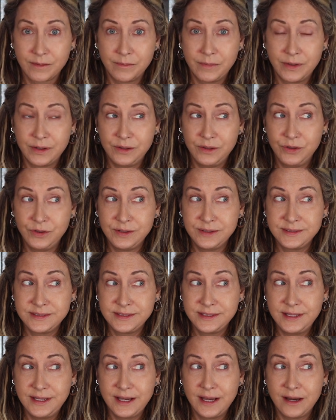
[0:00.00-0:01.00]
But you can
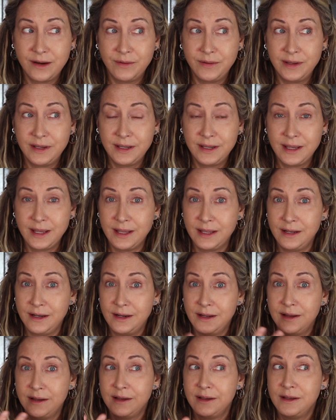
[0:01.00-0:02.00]
see how it can
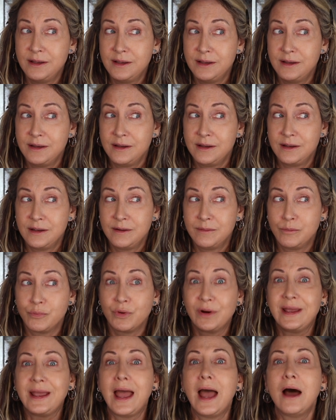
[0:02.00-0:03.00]

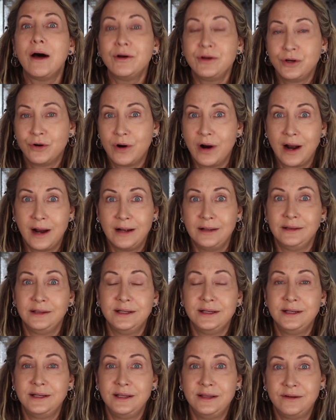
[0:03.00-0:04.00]
bring out your
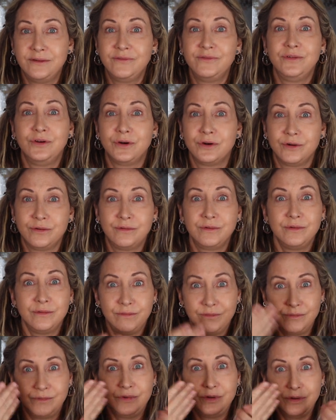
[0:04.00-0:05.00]
eyelid if you're
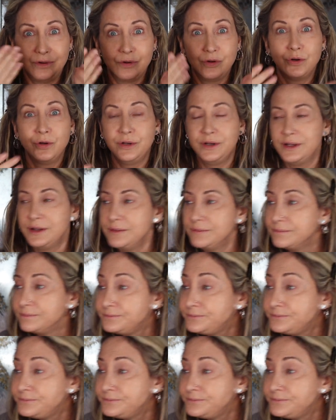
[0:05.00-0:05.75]
hooded.